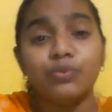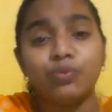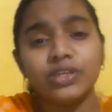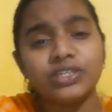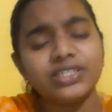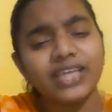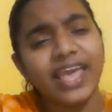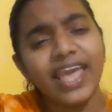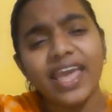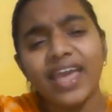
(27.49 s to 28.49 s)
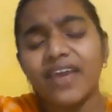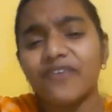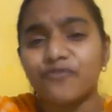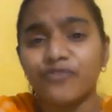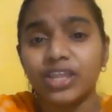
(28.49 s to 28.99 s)
He wanted
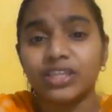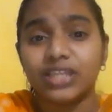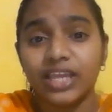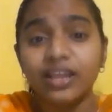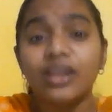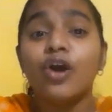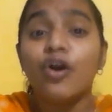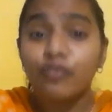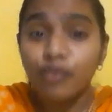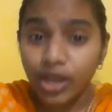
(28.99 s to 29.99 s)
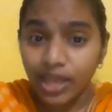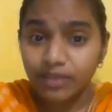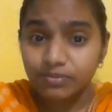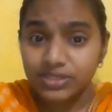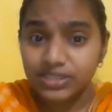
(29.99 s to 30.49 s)
everything for
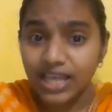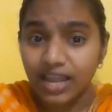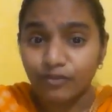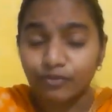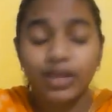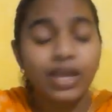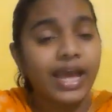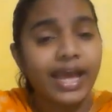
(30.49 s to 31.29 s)
himself